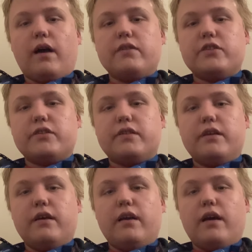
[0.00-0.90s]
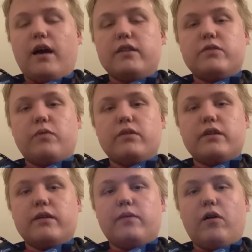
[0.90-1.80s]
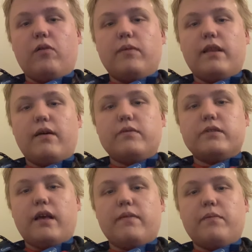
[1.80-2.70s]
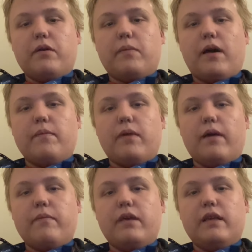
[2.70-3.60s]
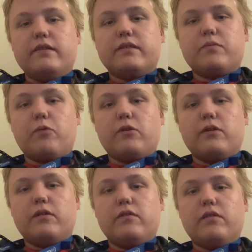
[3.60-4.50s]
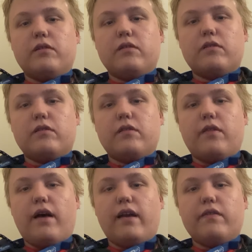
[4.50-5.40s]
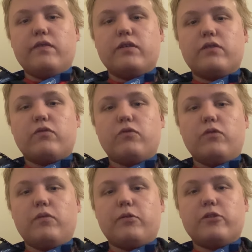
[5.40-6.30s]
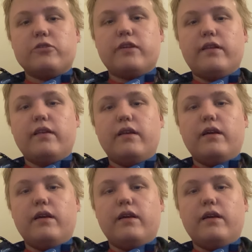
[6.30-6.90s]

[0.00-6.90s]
I just, I just wanted to come home, and I was, and but my my means were that of a cruel person